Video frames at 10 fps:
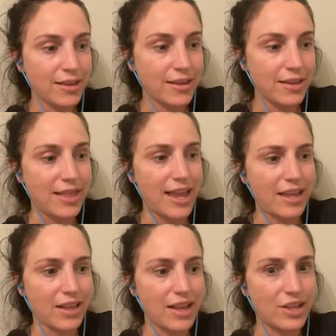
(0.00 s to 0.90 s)
like
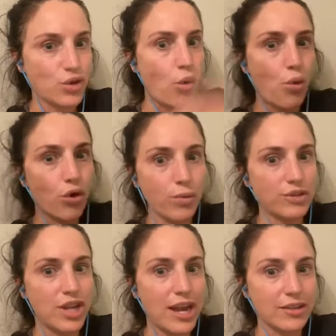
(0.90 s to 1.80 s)
his whole world would
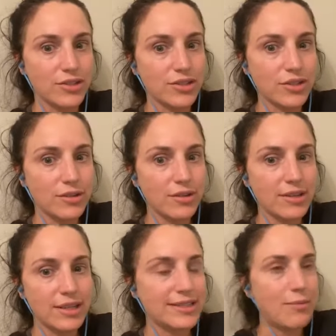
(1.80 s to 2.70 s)
change.
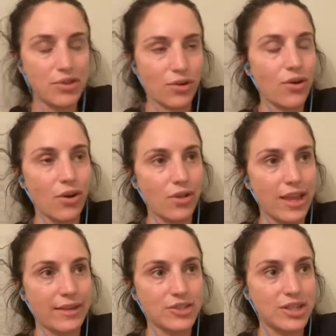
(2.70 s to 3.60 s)
Same with a girl.
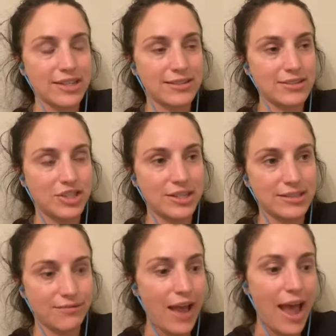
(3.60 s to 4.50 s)
Like if she thinks she's
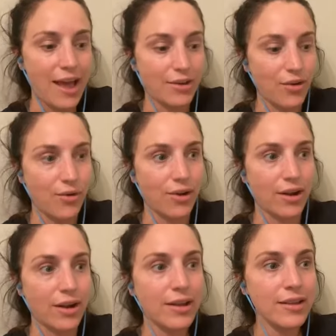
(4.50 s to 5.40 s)
fat
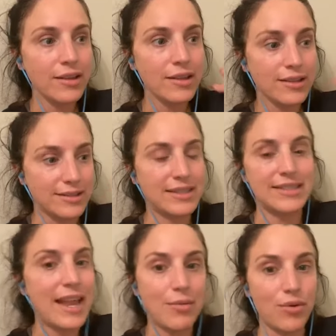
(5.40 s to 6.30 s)
or
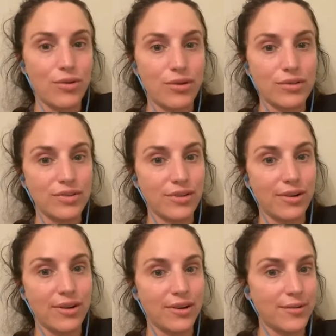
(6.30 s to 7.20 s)
disabled
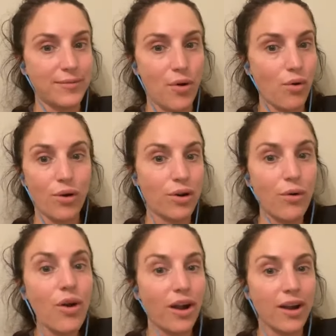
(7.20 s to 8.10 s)
or or or
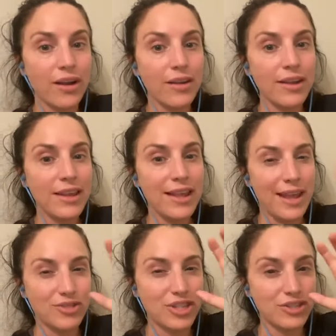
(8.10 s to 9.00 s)
or
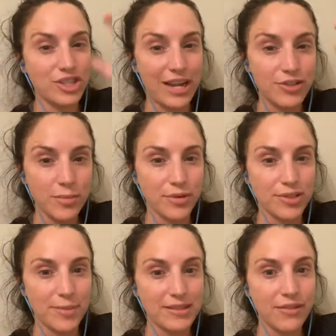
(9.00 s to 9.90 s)
if she just changed her
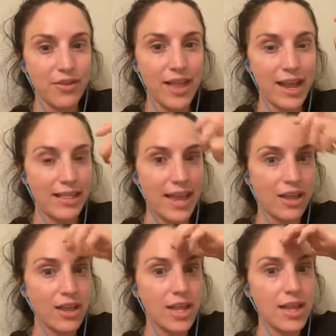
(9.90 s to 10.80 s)
perspective on that, like
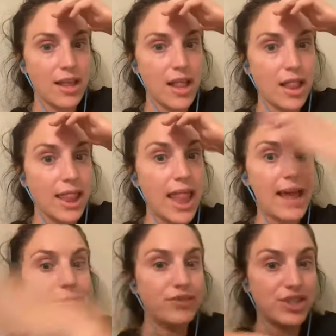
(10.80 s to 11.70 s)

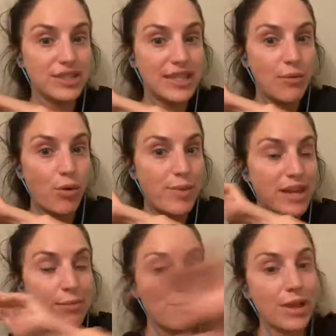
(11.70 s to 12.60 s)
life just will be
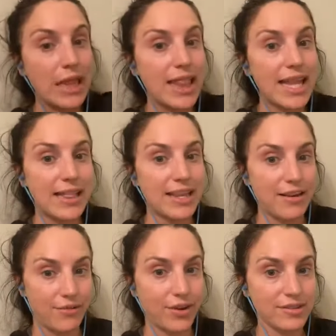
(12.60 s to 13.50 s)
completely
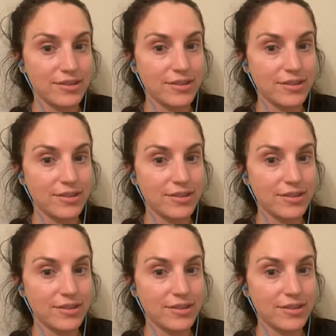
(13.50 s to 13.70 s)
different.